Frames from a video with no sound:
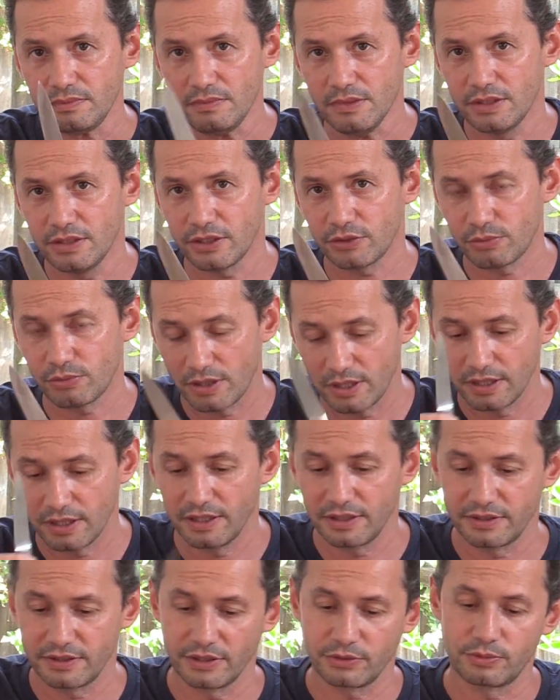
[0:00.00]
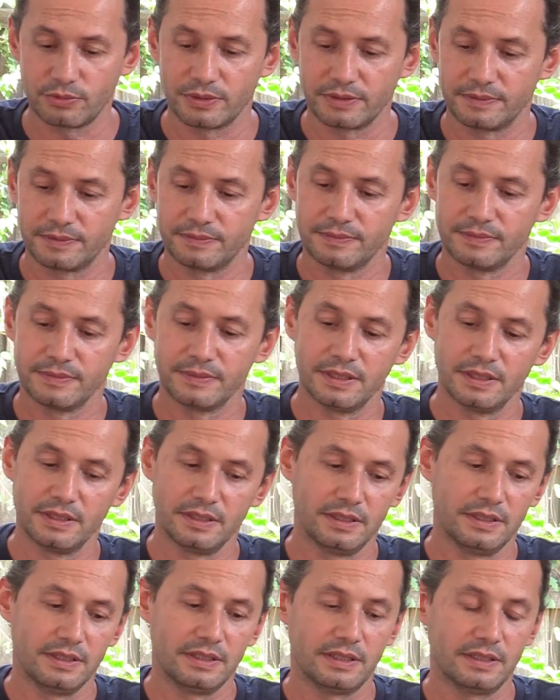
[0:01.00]
And that's why I like that one.
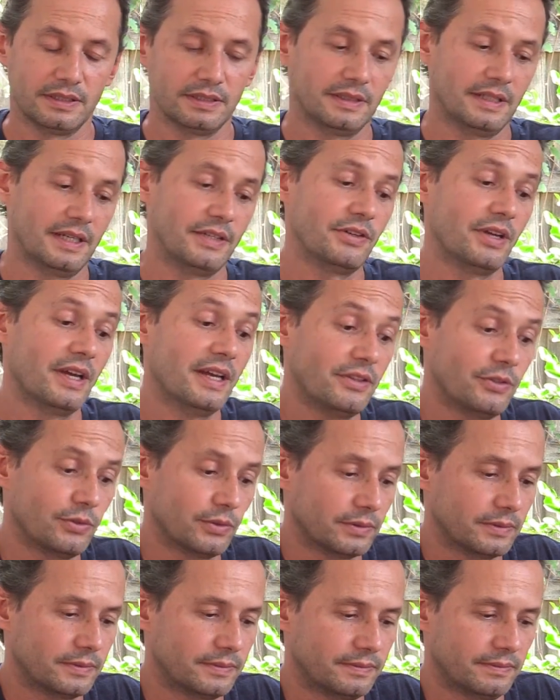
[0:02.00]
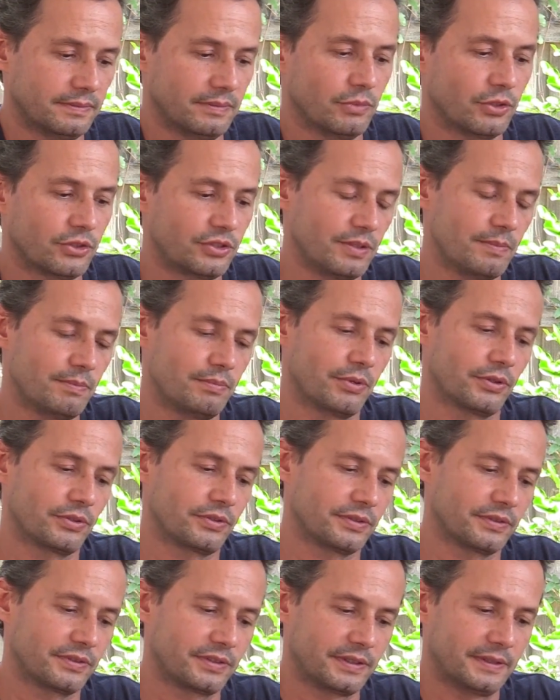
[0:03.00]
And the handle, most
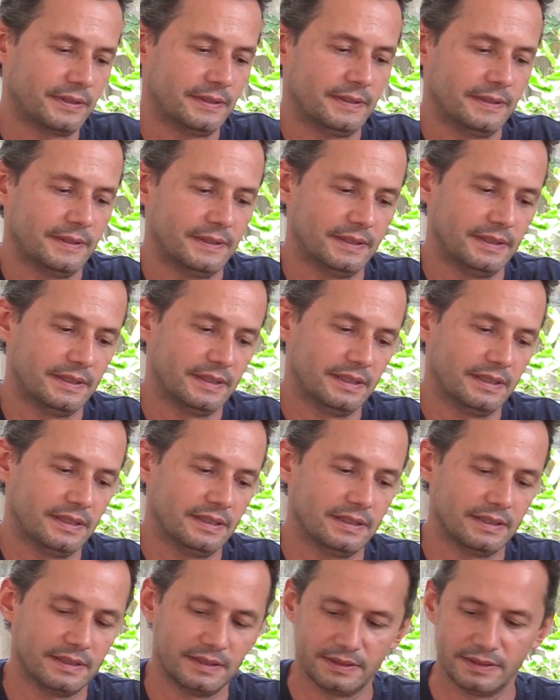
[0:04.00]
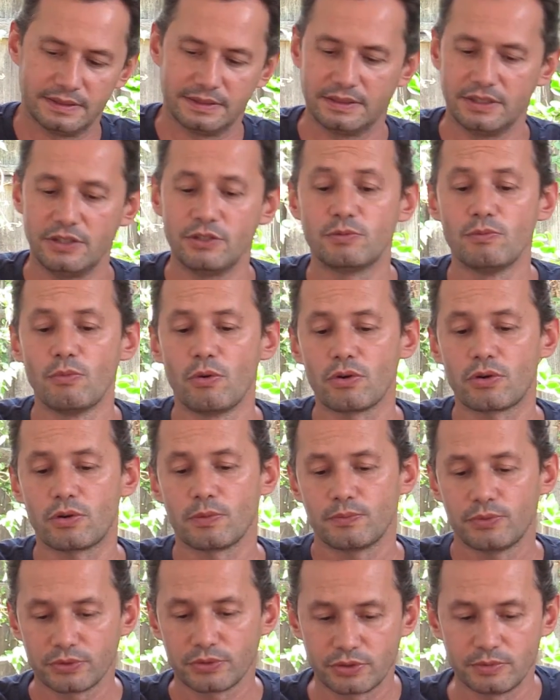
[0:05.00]
important, is more
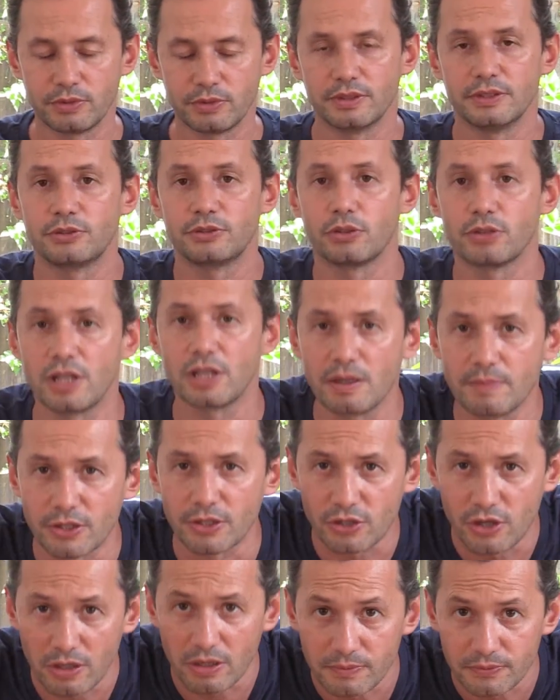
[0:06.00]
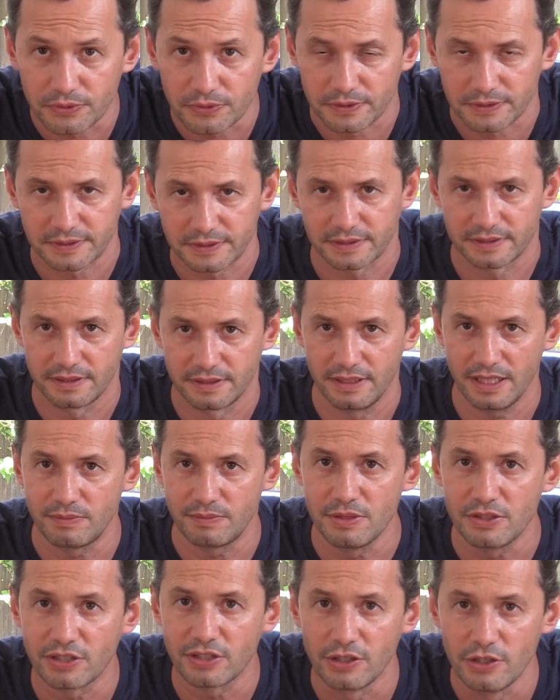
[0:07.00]
comfortable. And talking about comfort, let
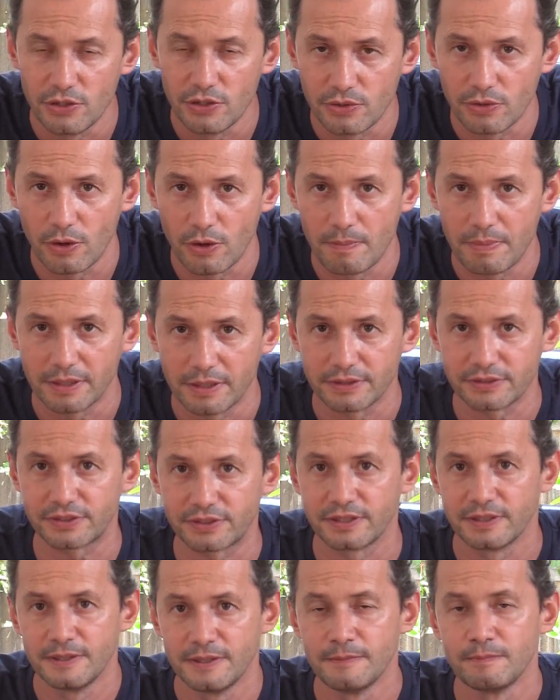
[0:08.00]
me tell you about